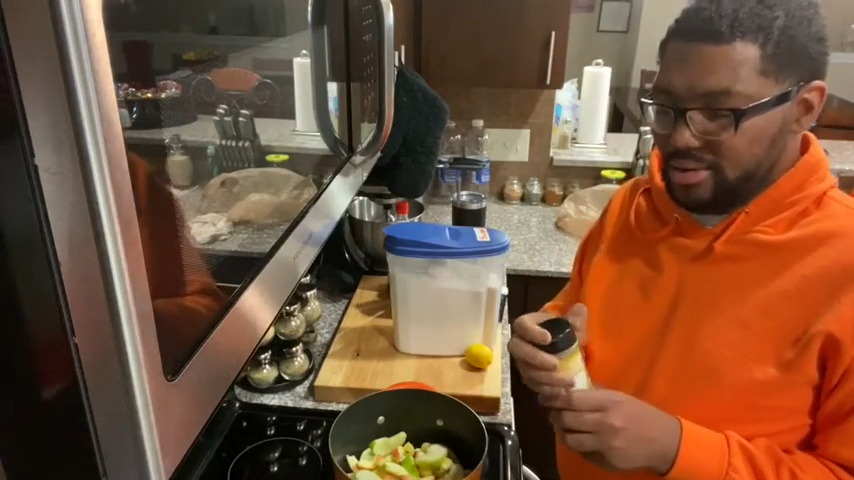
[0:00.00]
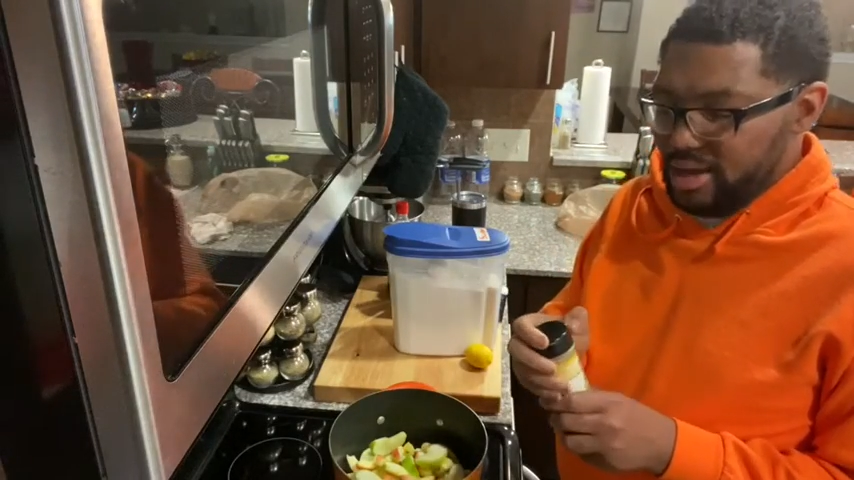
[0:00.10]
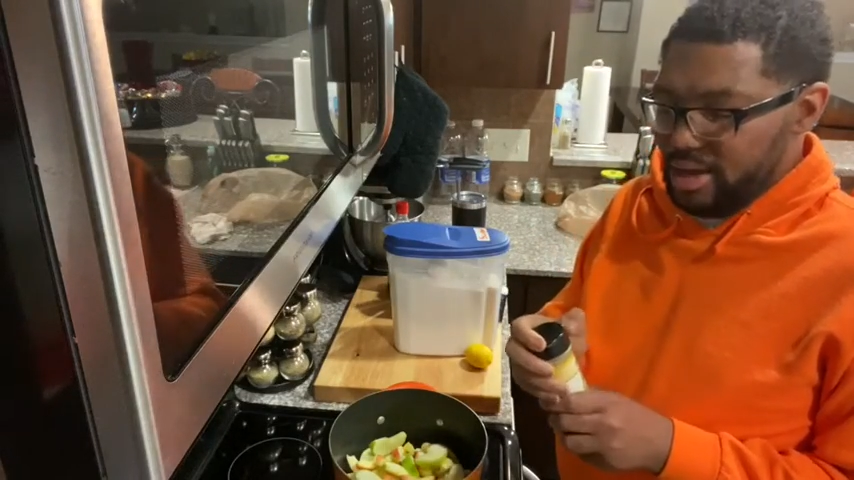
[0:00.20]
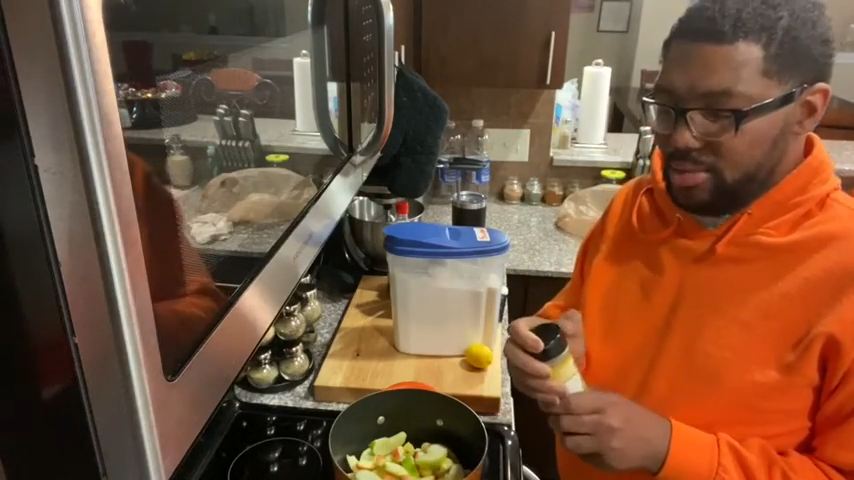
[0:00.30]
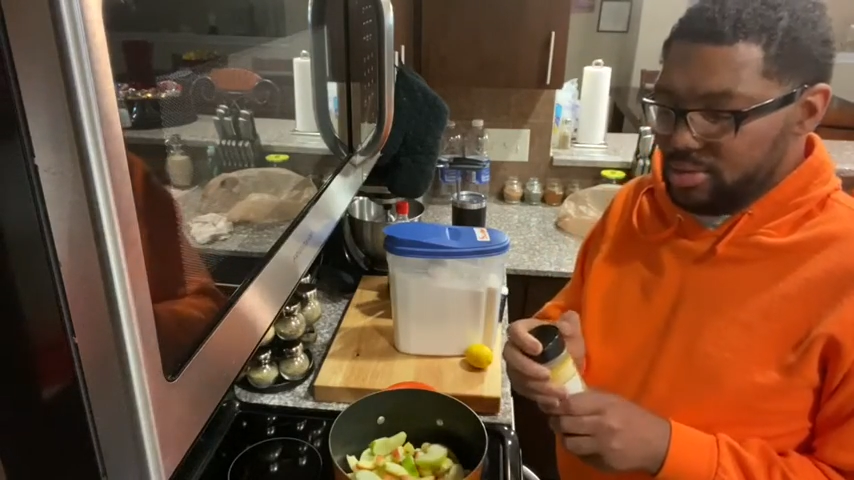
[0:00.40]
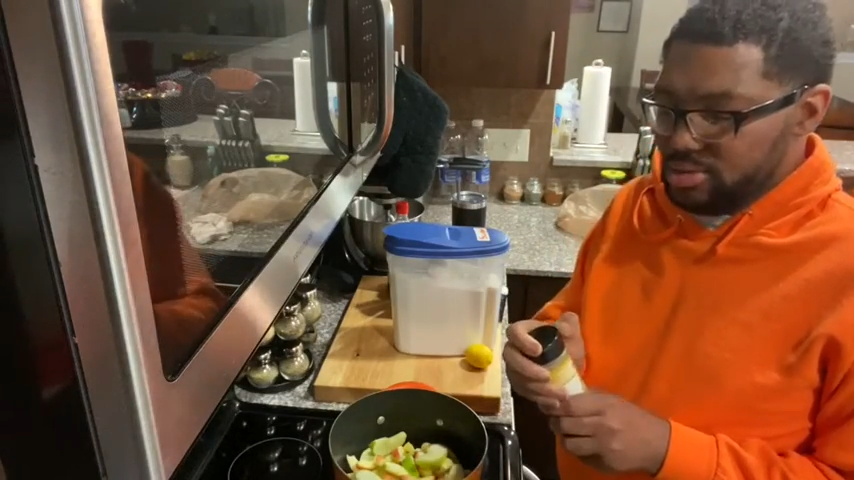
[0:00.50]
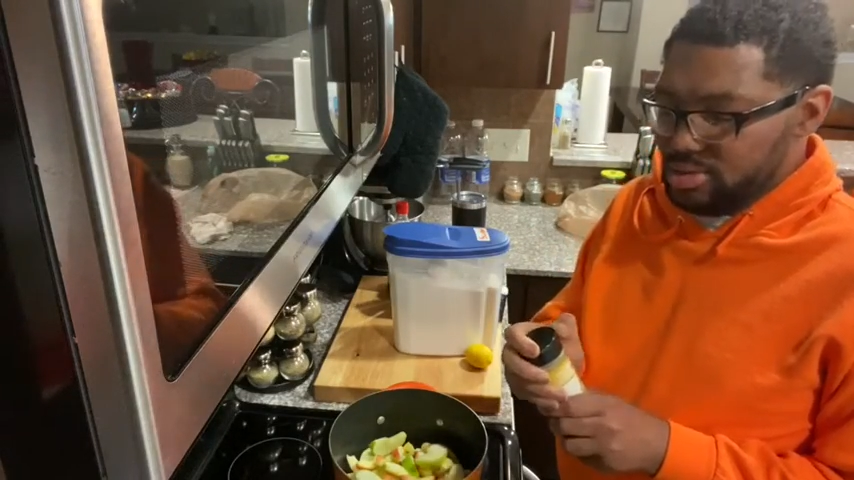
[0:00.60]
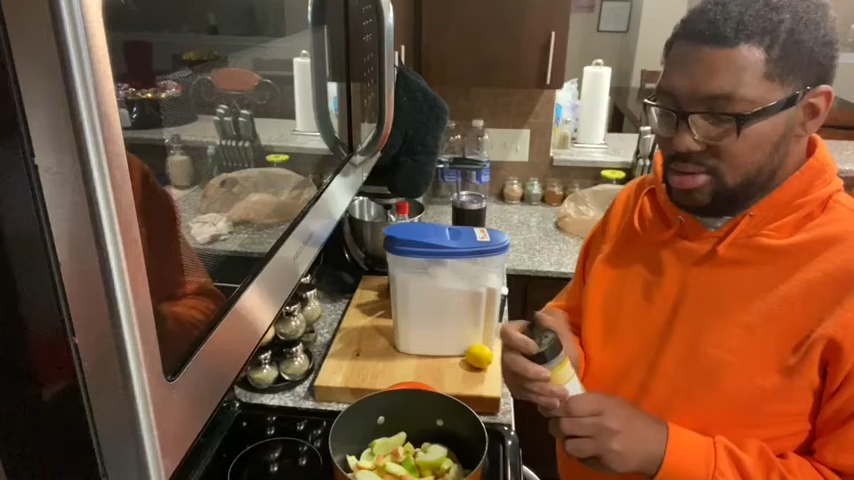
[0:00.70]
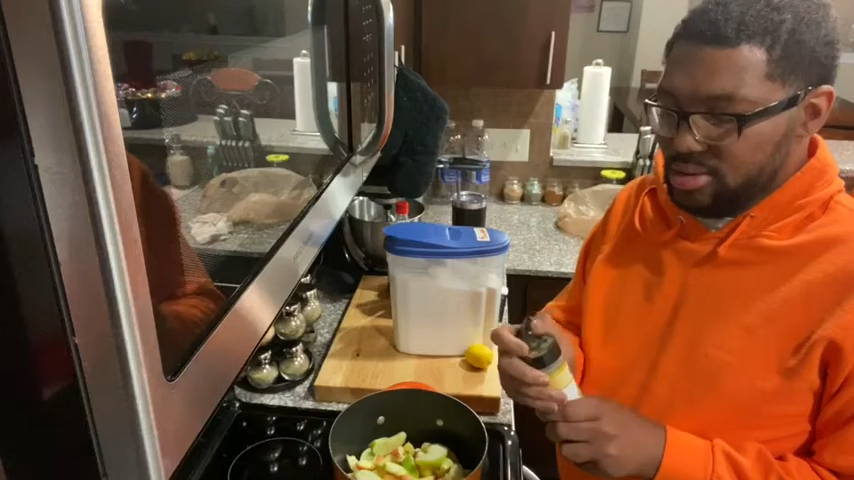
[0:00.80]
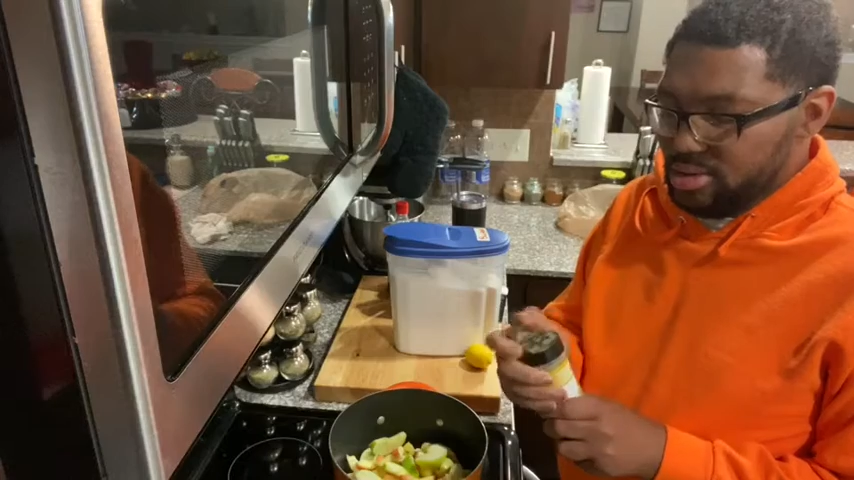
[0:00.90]
apples.
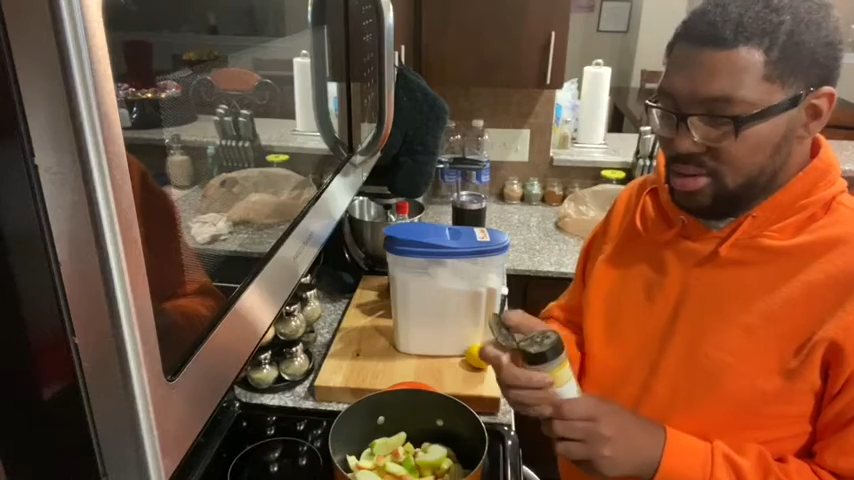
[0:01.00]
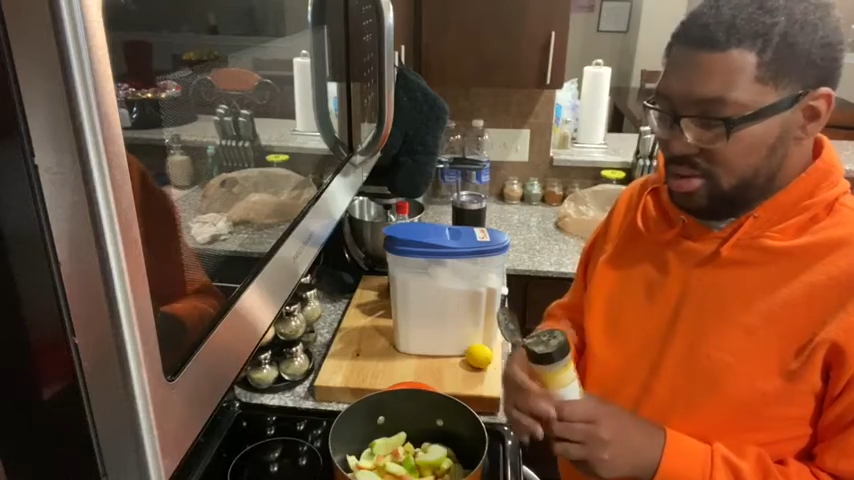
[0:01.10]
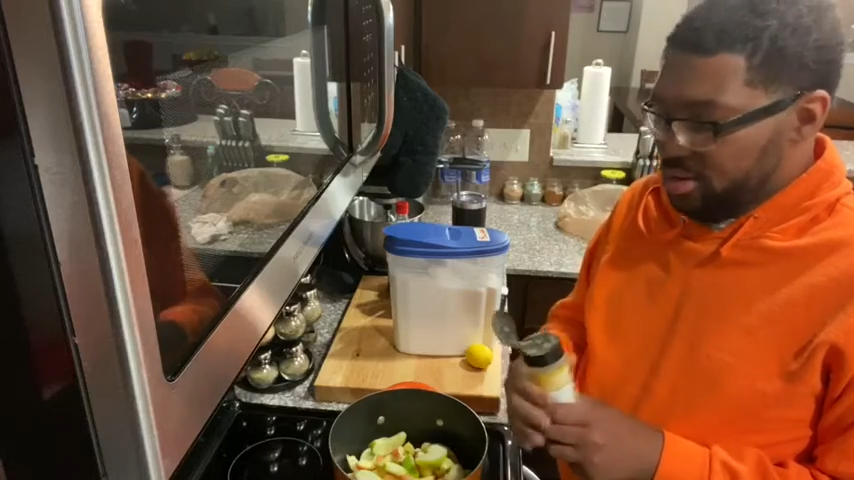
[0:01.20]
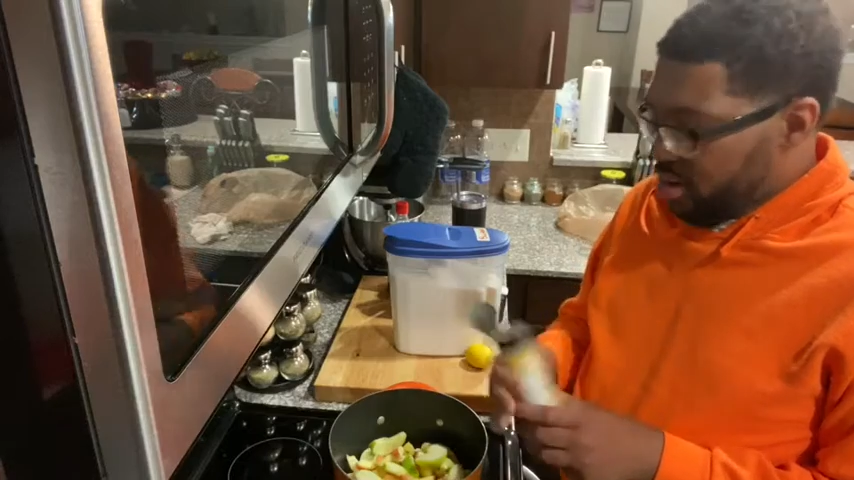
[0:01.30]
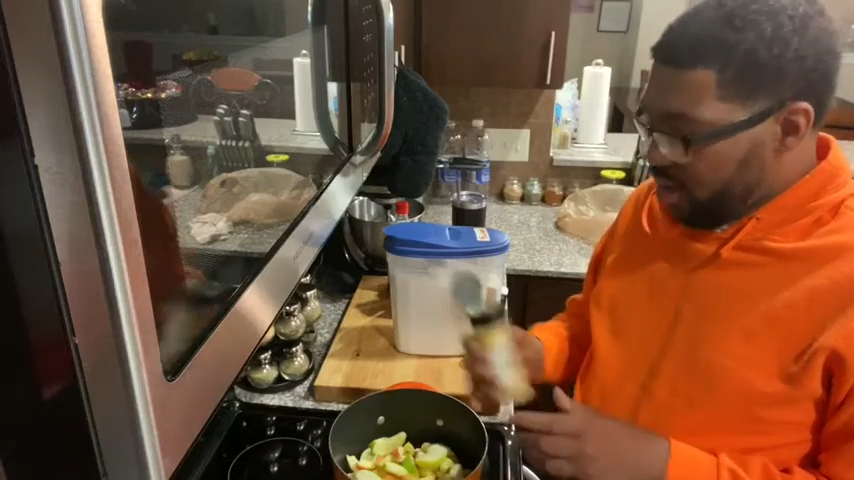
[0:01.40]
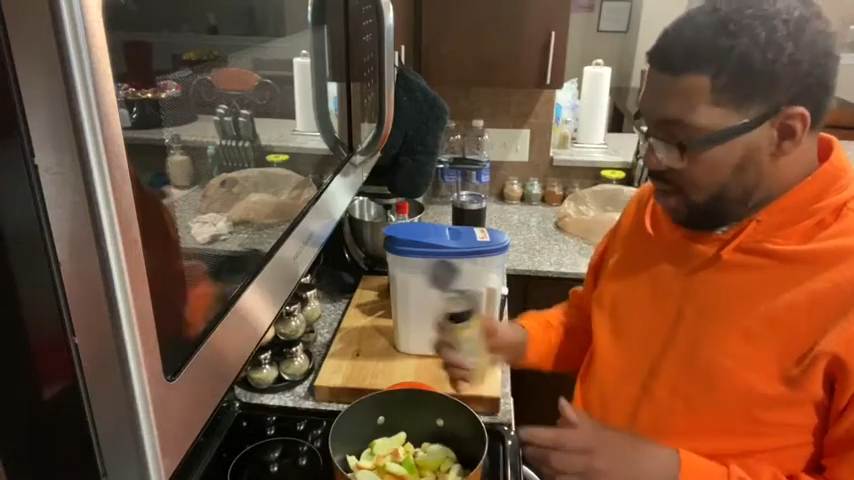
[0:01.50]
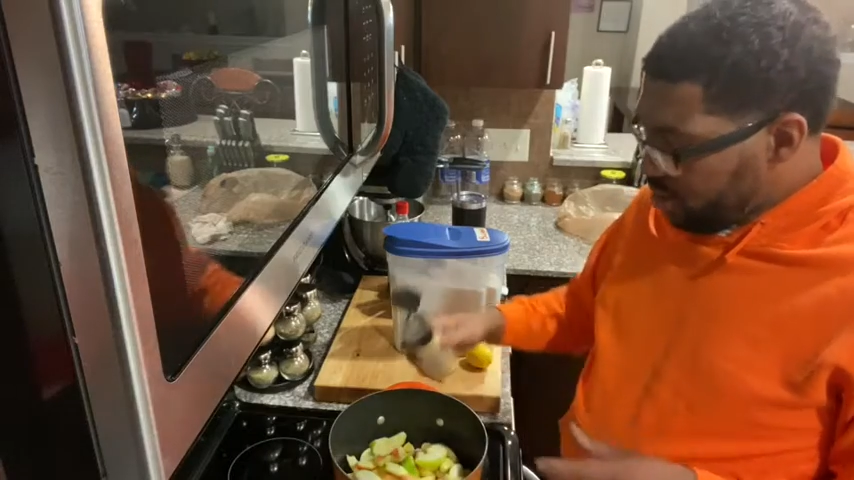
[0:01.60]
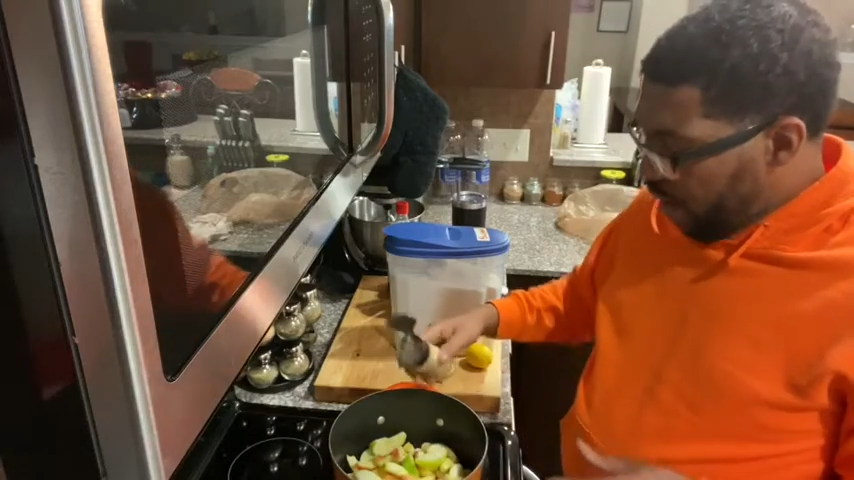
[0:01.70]
And I